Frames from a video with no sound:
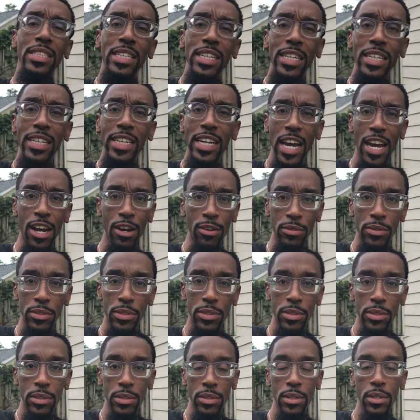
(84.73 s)
the
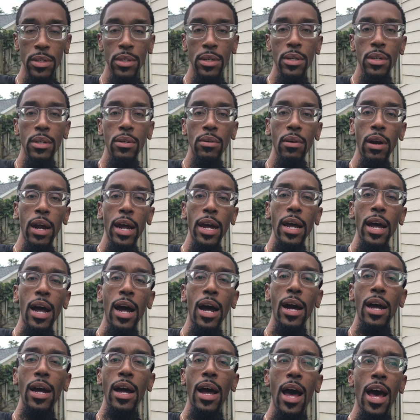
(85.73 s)
accounts, right,
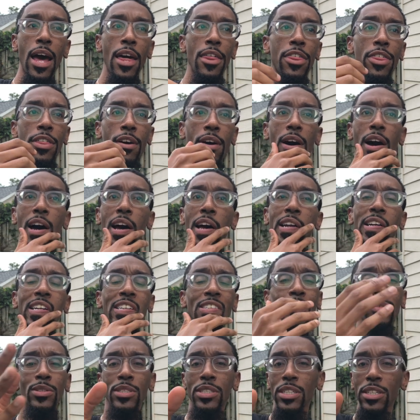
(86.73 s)
I, I thought, and
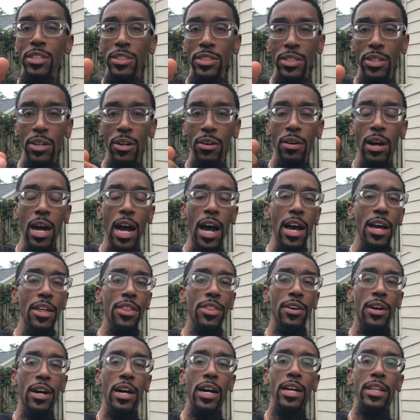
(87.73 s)
this was years ago, I
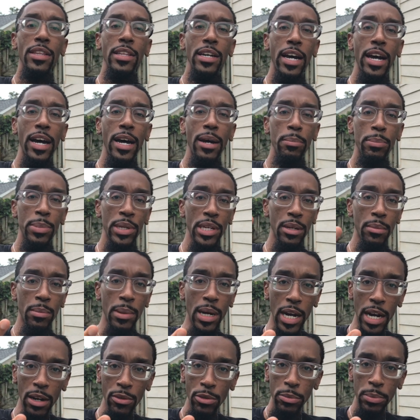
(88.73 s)
thought that
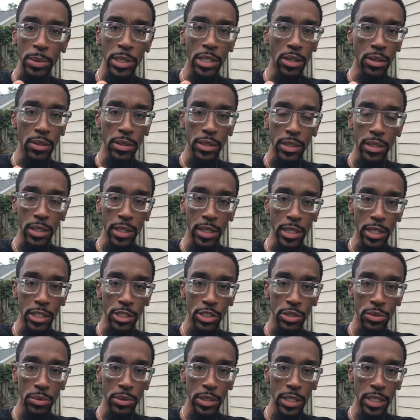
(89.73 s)
BMI would be the only thing
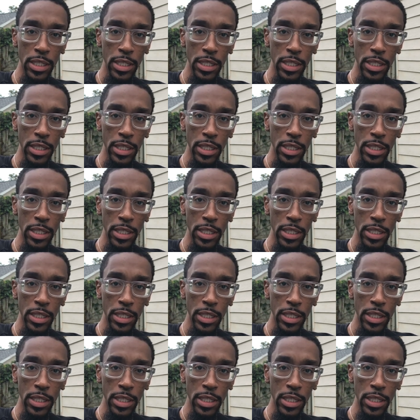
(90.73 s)
that you would